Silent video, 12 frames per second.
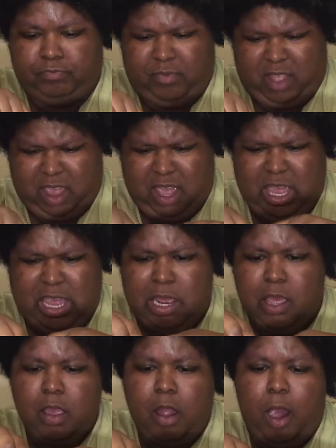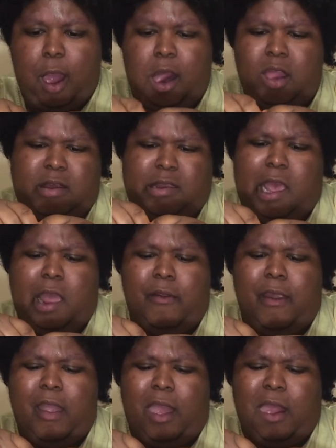like eating. I eat that,
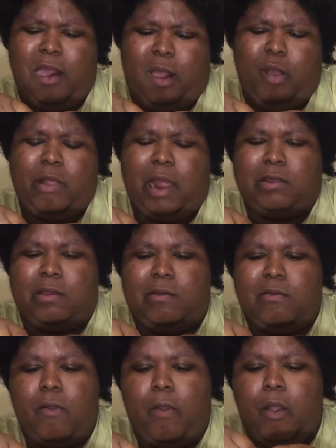right? I eat a whole lot of things,